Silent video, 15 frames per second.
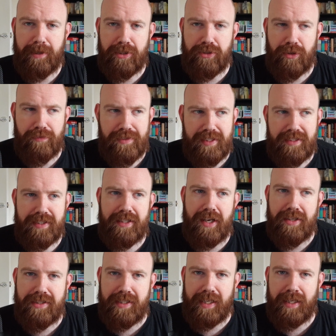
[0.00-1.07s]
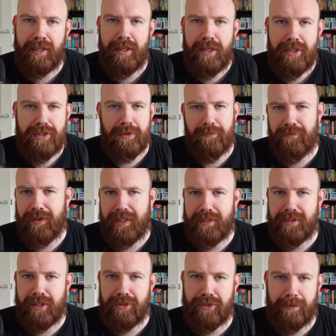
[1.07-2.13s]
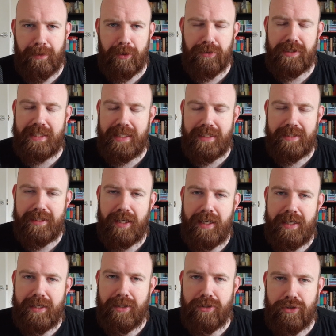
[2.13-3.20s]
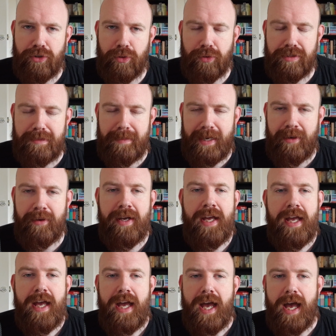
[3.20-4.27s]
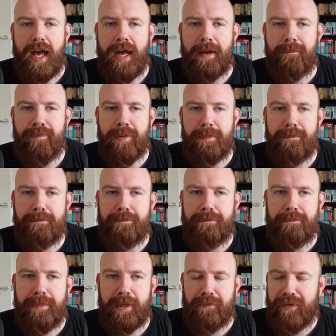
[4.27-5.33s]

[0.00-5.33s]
are sort of discussing some things that a supposed insider has talked about. But the